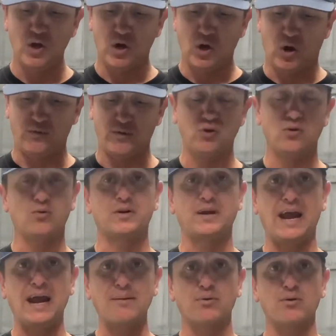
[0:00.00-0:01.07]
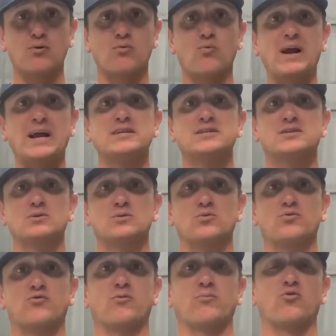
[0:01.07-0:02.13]
on the new Gambler rain
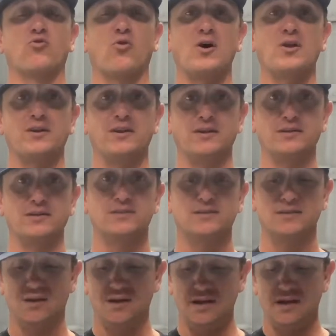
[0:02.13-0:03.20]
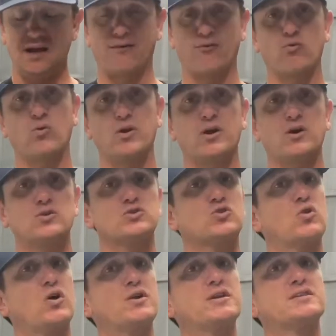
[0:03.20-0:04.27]
suit from Grundens. Everyone knows
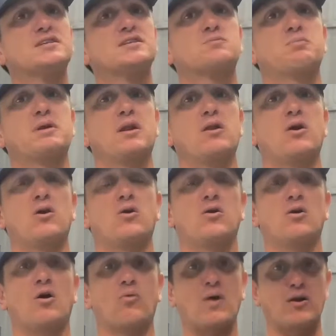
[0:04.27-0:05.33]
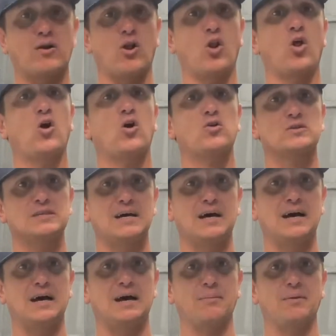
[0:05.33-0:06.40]
Grundens has been around a long
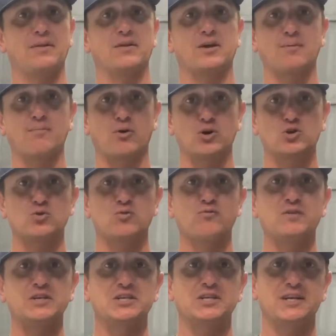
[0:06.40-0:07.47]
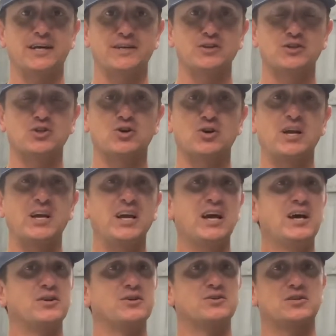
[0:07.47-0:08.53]
time in the commercial fishing industry.
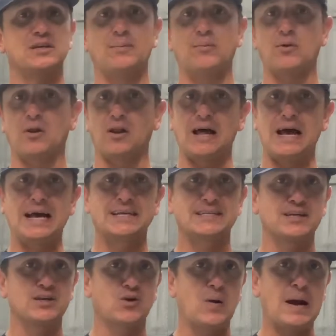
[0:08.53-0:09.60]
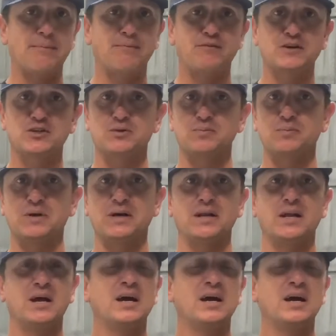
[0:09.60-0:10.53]
You see them on Alaskan crab fishermen.